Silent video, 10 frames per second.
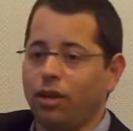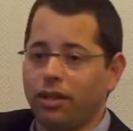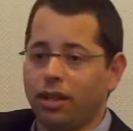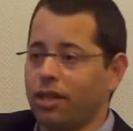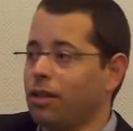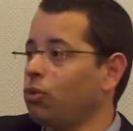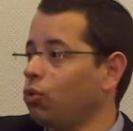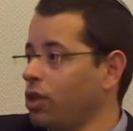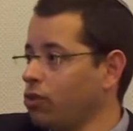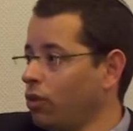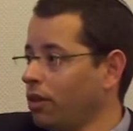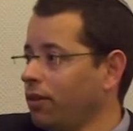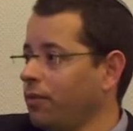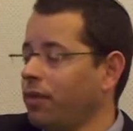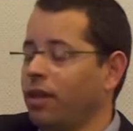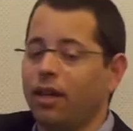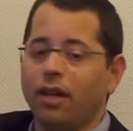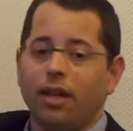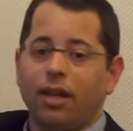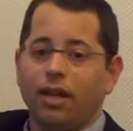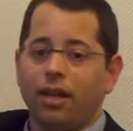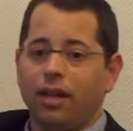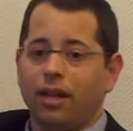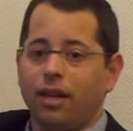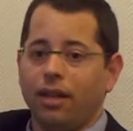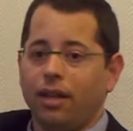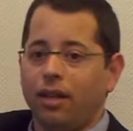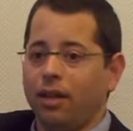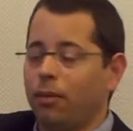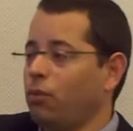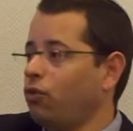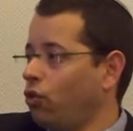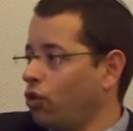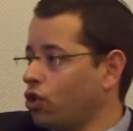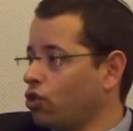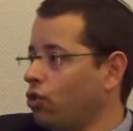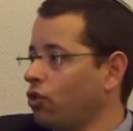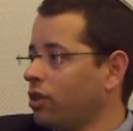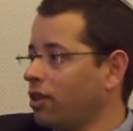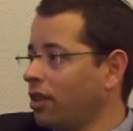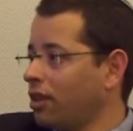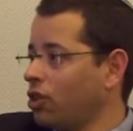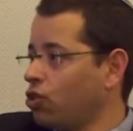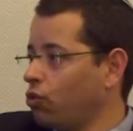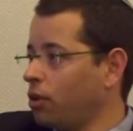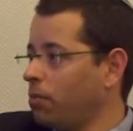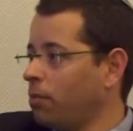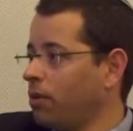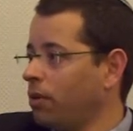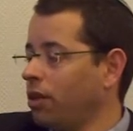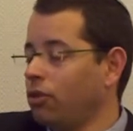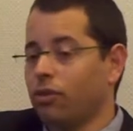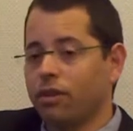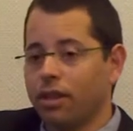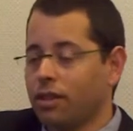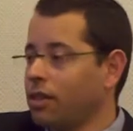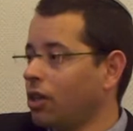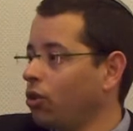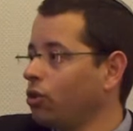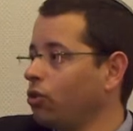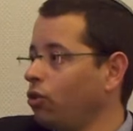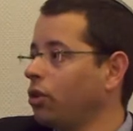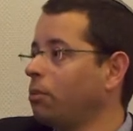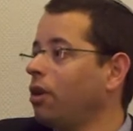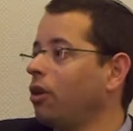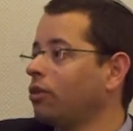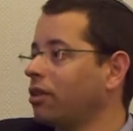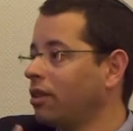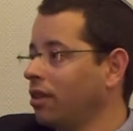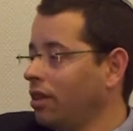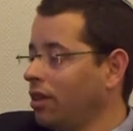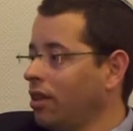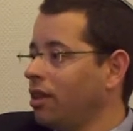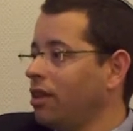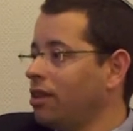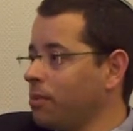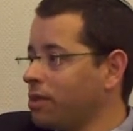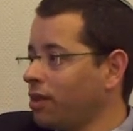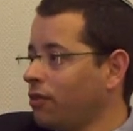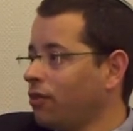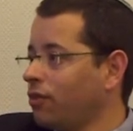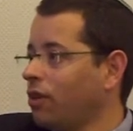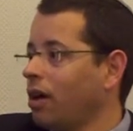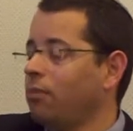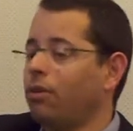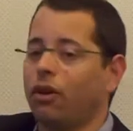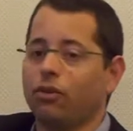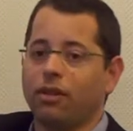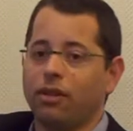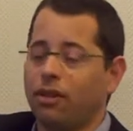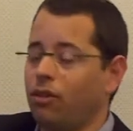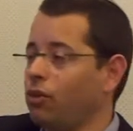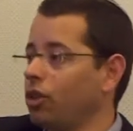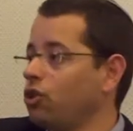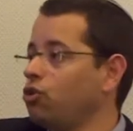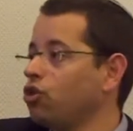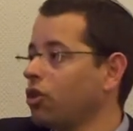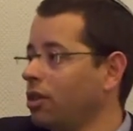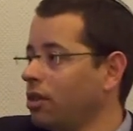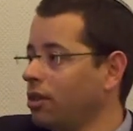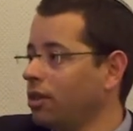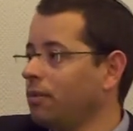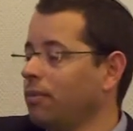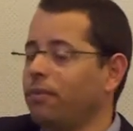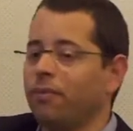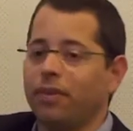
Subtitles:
we are taking them to Israel for a short trip in order that they are going to learn about themselves, about their Jewish identity,